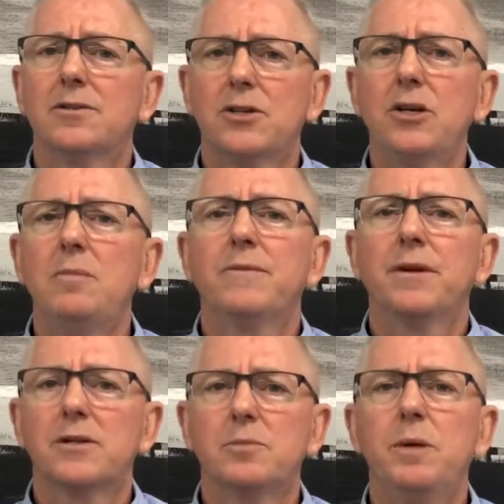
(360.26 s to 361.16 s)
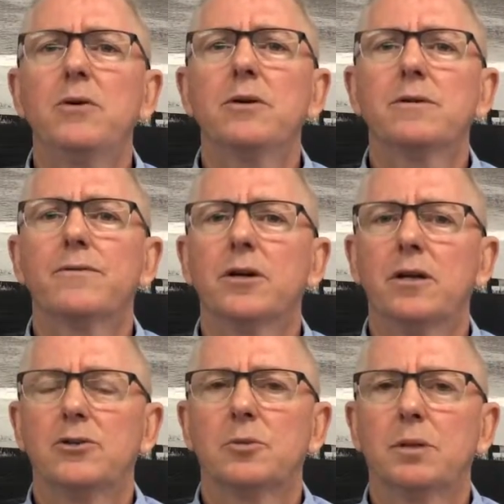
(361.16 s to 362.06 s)
team of experienced
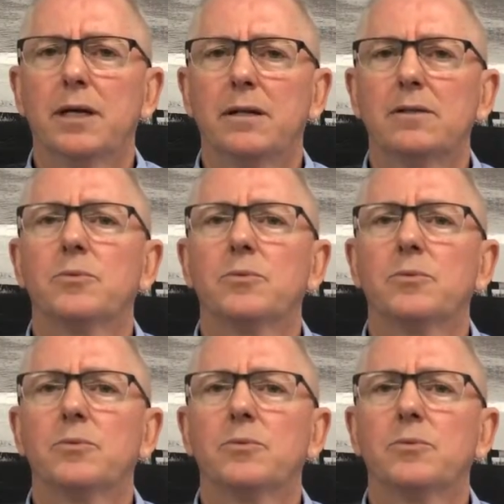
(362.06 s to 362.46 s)
financial planners.